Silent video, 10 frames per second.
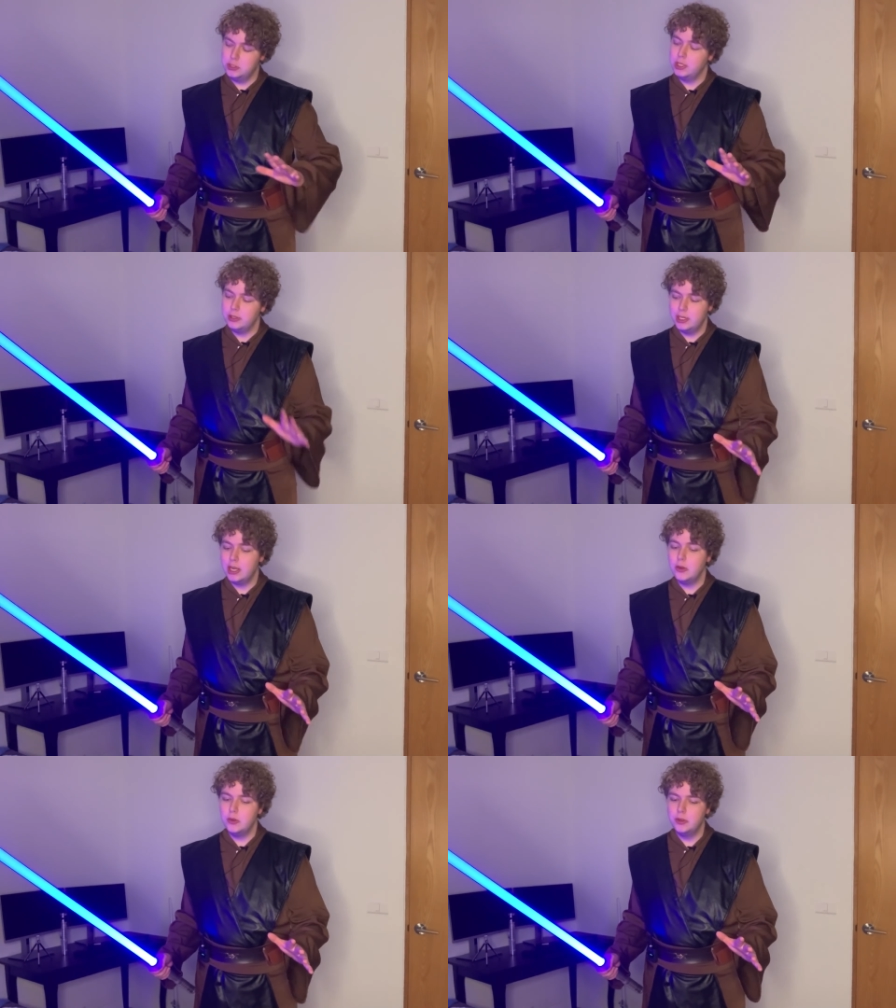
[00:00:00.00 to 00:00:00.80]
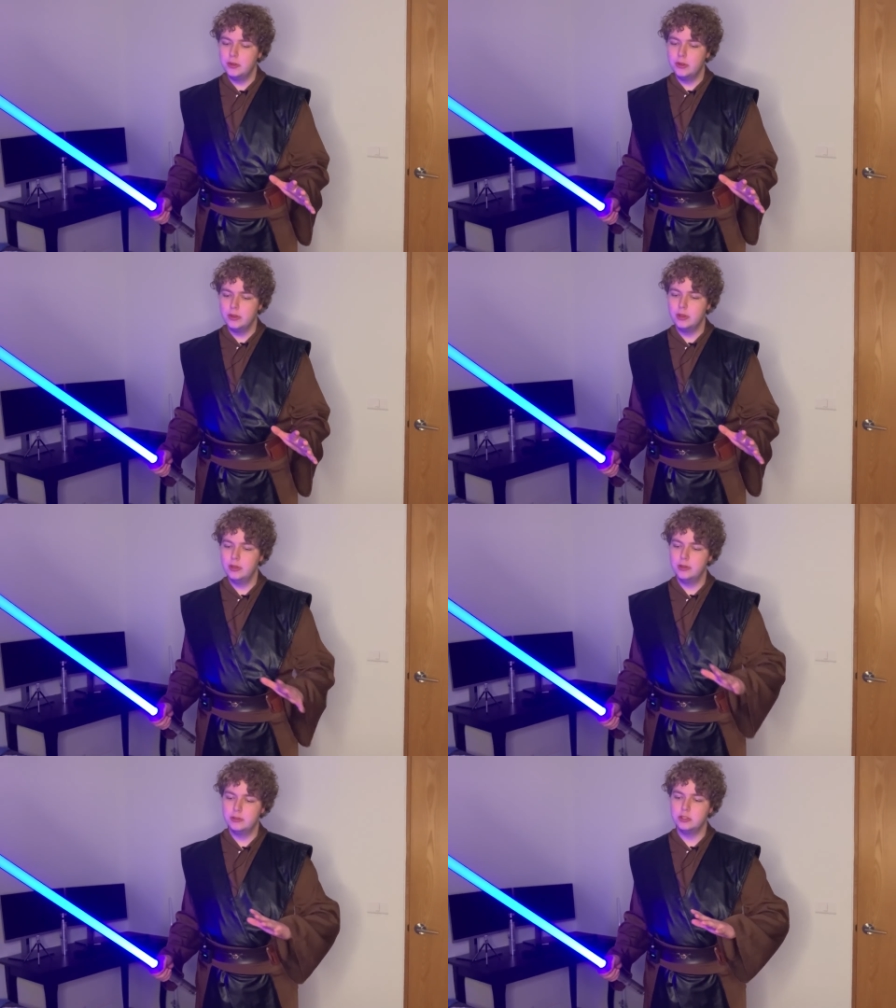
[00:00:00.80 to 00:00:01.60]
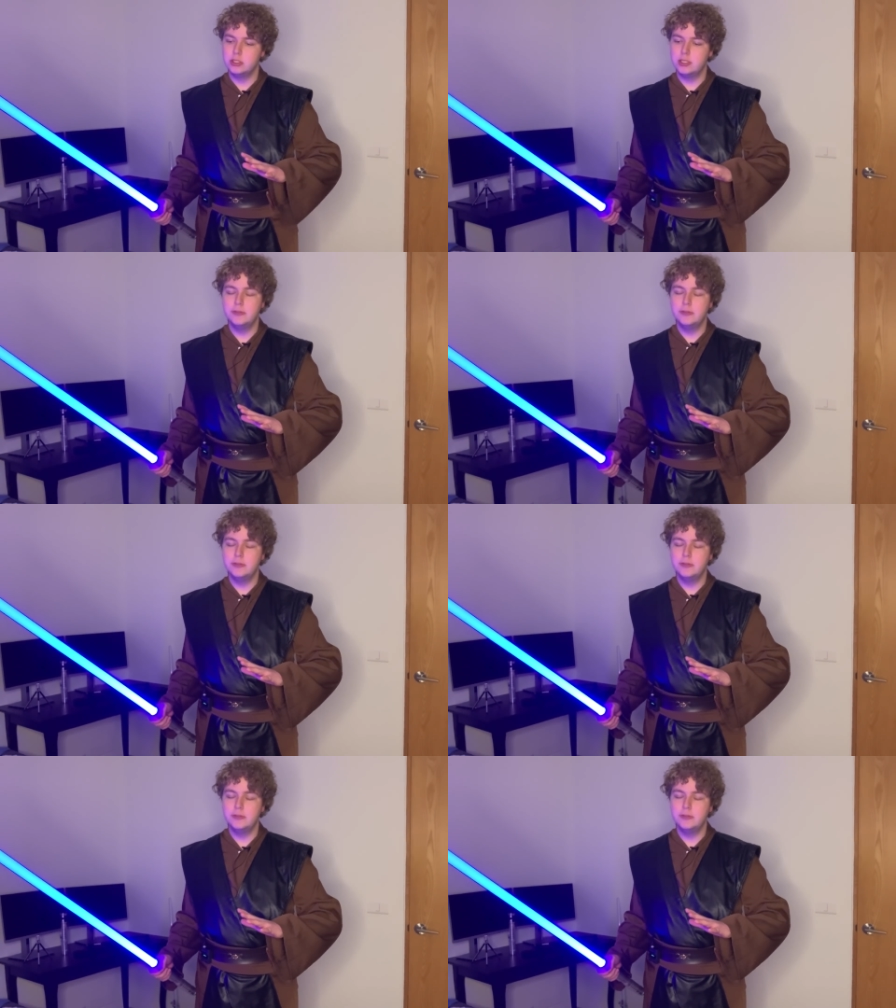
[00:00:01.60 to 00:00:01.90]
telling you now, just